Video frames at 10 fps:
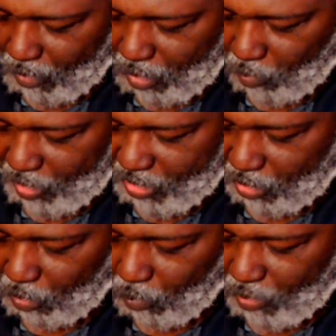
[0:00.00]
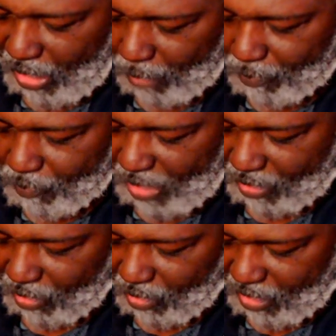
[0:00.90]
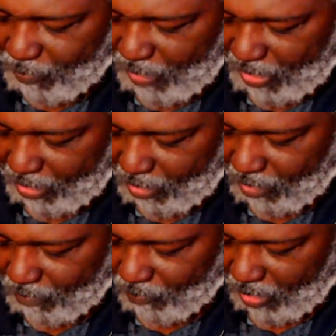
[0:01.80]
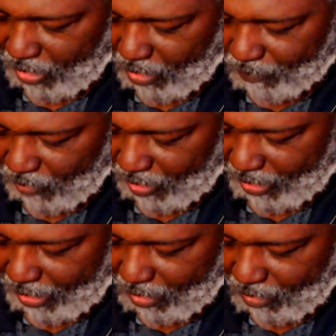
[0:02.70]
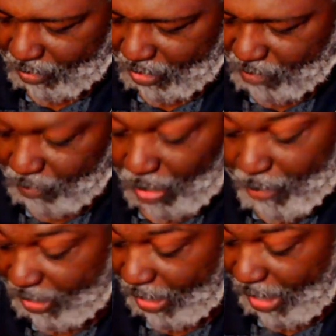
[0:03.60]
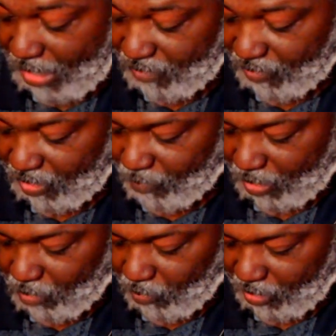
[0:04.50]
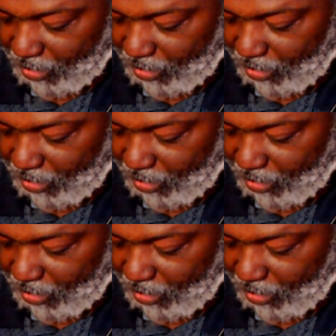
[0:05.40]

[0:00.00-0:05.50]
But when it's glued up, technically speaking, you know, again, I'm making a hash of it by doing it.